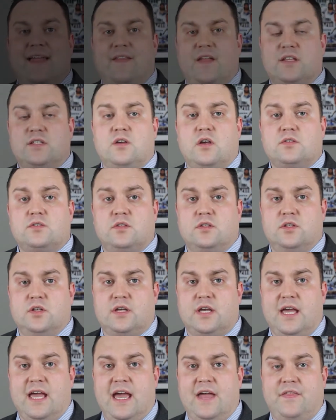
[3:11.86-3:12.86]
Let's also
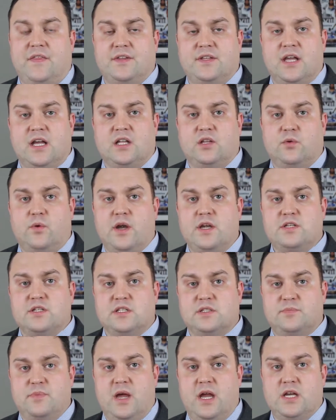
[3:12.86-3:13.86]
look at the
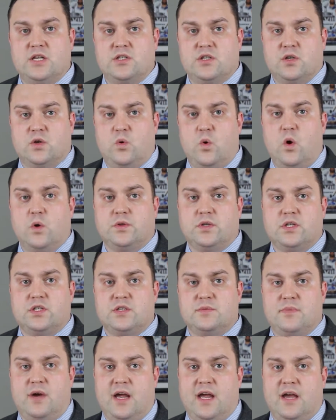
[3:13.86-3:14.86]
declarations page of the quote that
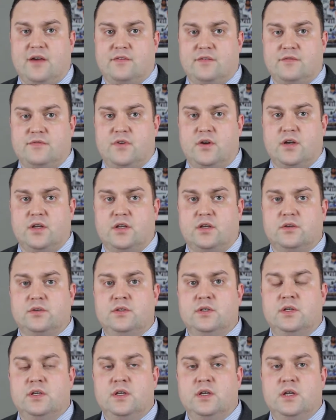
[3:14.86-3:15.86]
you might have in front of you.
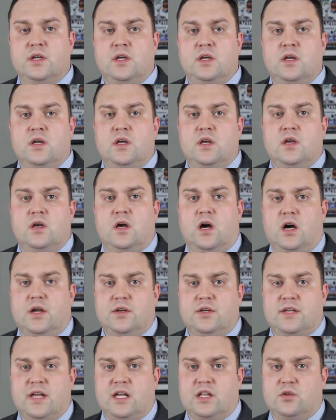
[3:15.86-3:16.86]

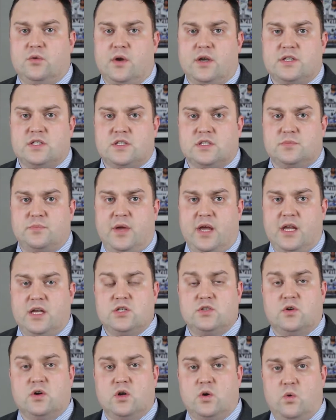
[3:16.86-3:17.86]
On a declarations
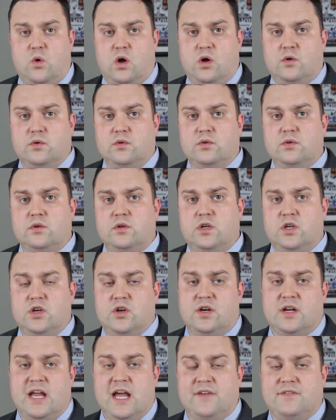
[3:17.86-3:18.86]
page or a quote, you're
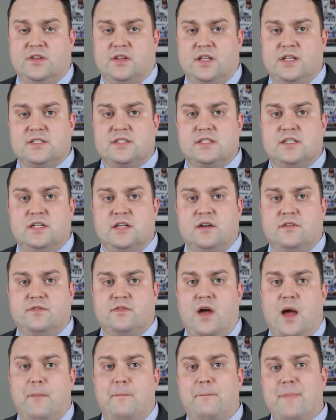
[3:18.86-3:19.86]
going to have the listed
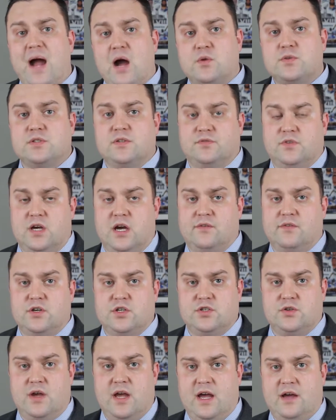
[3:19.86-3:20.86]
of amounts of
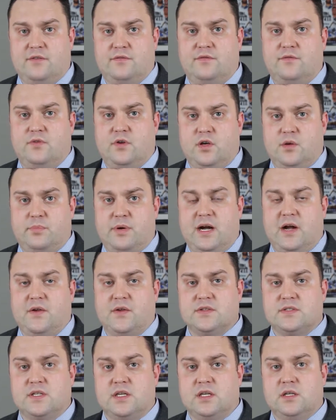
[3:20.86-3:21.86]
coverage you have for your
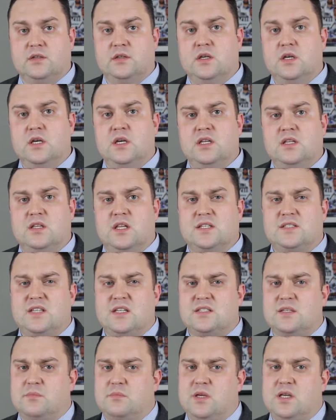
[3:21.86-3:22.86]
policy. This
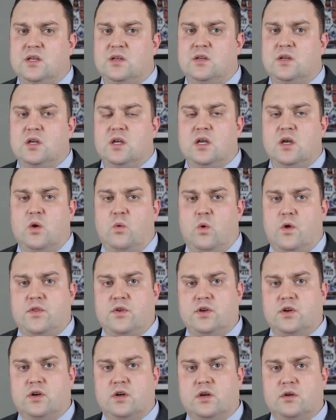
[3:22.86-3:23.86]
doesn't mean whether
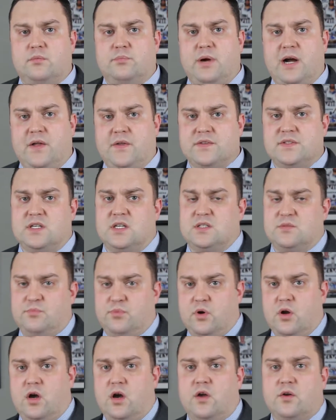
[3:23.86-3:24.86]
your policy is
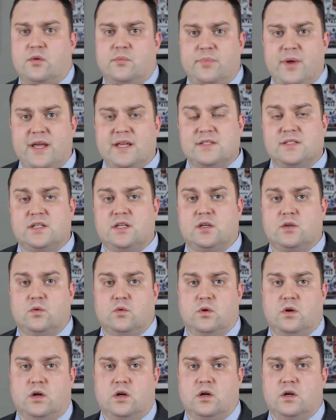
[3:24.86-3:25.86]
broad or basic
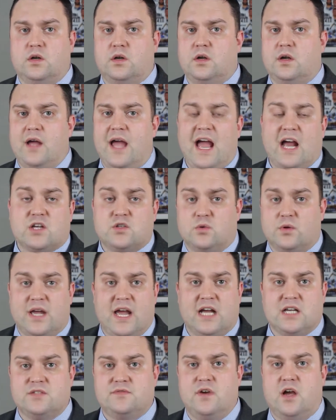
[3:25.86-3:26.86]
or actual
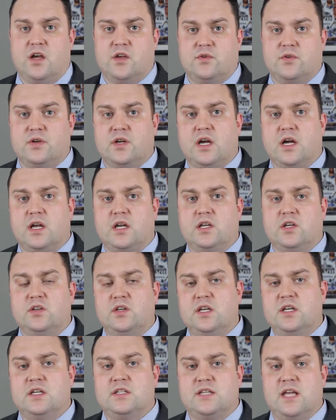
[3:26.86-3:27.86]
cash value or not. You
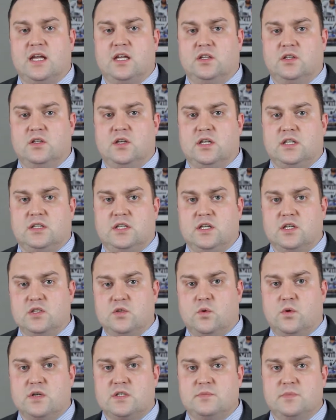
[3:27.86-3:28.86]
need to take a look at the
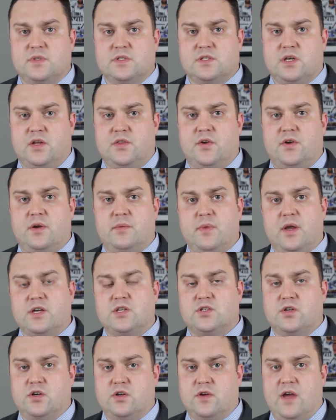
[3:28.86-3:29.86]
endorsements on there to make
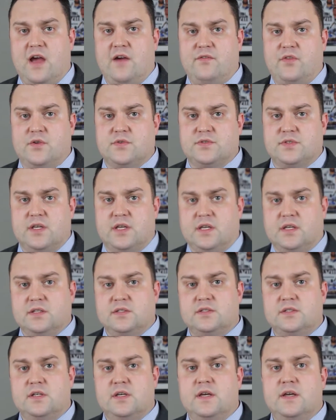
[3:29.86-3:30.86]
sure you have those
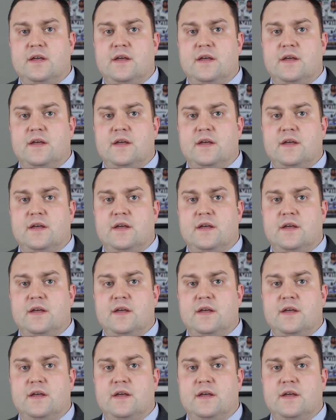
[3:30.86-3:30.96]
things.